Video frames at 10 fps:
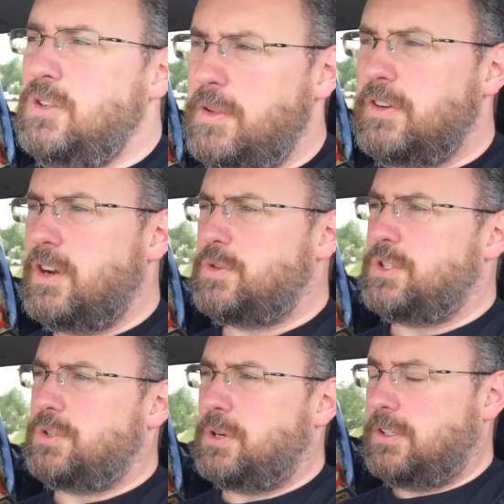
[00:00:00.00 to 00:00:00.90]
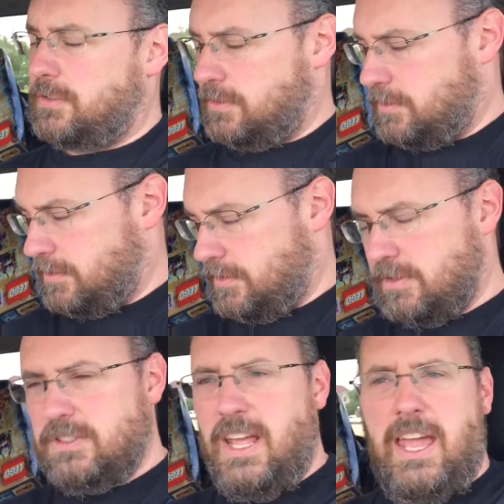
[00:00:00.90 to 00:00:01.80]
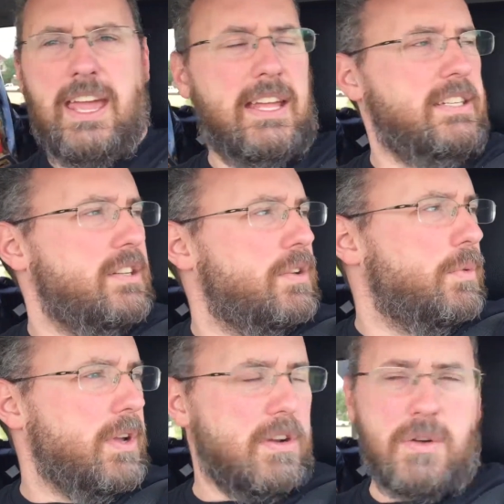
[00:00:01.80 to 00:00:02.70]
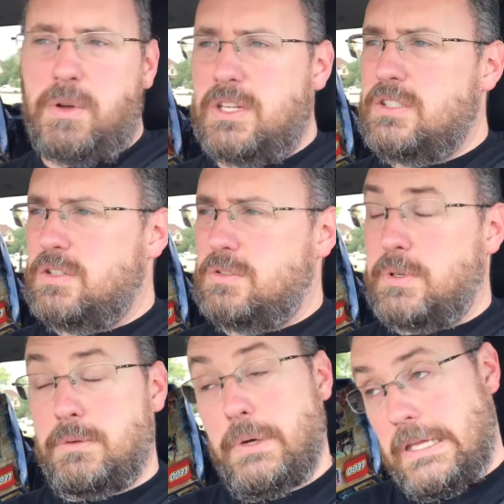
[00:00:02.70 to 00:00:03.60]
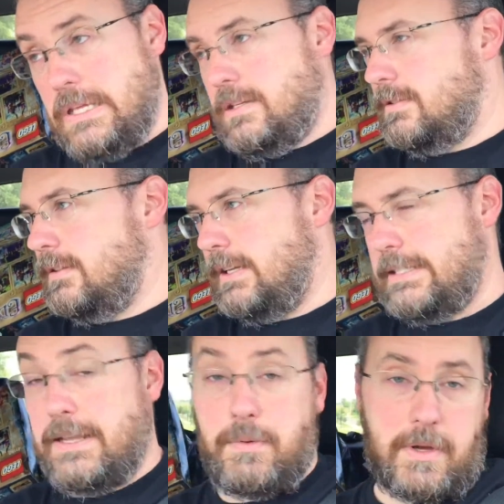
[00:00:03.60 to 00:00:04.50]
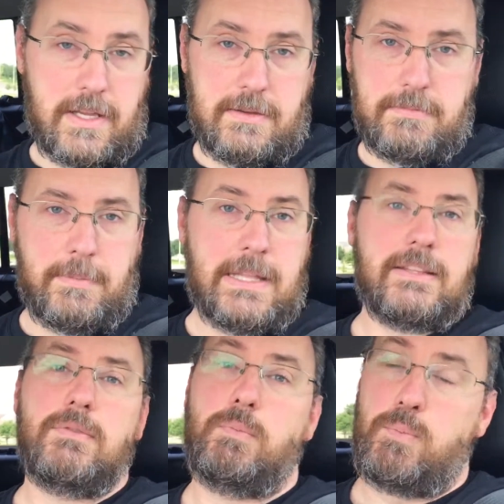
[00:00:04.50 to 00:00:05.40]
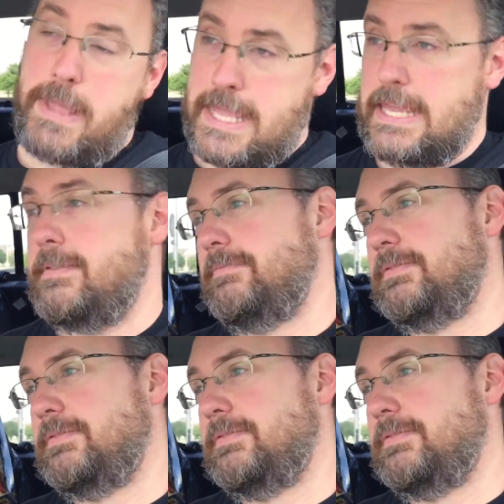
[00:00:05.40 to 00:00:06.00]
go in the grocery store. And we are going to, well, we, I say we, me.